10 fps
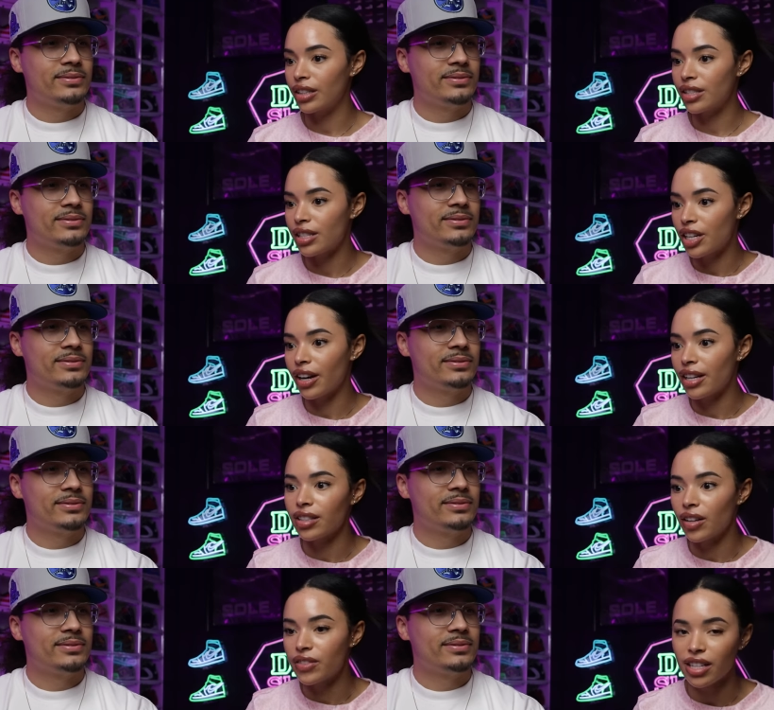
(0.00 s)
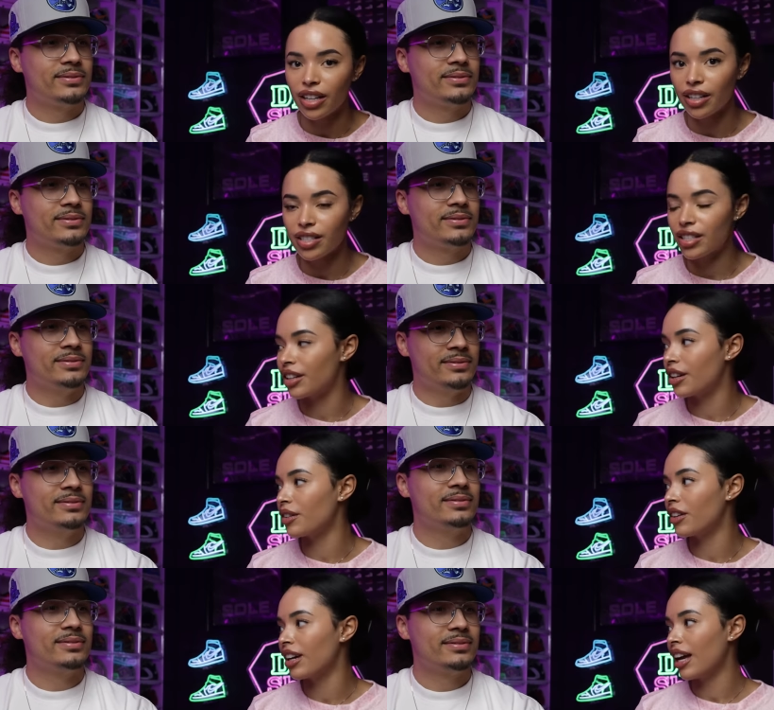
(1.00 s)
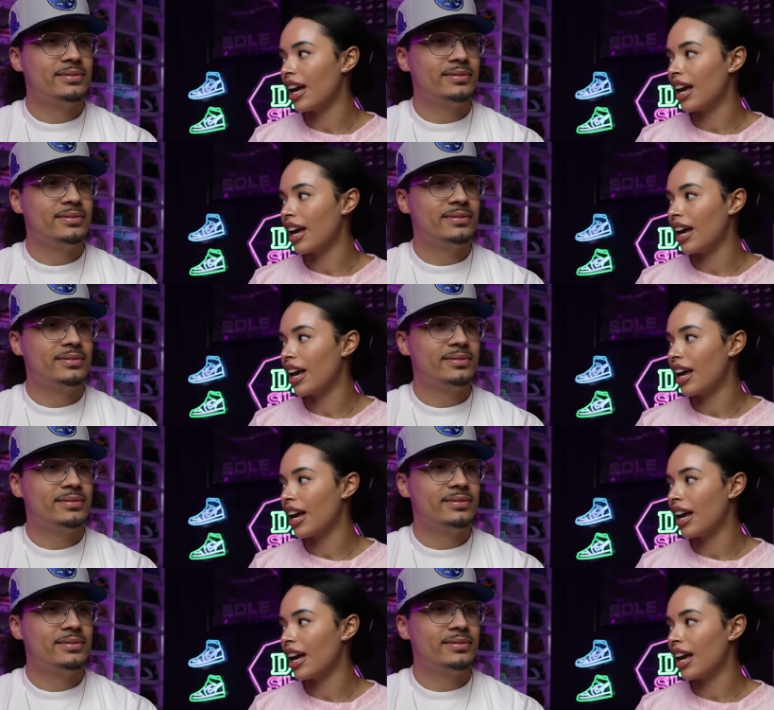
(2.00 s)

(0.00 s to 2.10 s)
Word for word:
Speaker 1: sneakerheads love sneakers, you know? Mm -hmm.